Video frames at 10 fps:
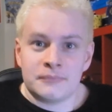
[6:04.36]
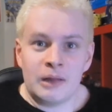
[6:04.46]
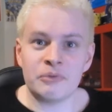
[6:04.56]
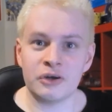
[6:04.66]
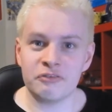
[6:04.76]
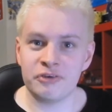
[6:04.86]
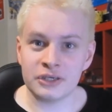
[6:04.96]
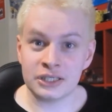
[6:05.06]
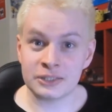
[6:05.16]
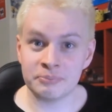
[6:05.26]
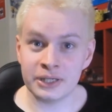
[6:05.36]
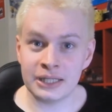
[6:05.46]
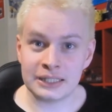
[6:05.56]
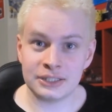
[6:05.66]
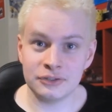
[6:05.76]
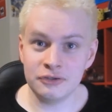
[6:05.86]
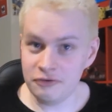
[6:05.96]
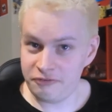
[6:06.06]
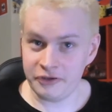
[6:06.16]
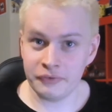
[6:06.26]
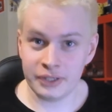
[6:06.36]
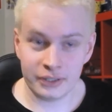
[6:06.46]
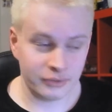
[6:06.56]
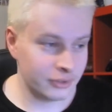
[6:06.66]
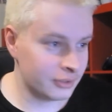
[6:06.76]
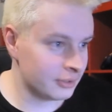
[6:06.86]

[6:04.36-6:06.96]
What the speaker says: I'm not gonna fucking explain that to you. You figure it out.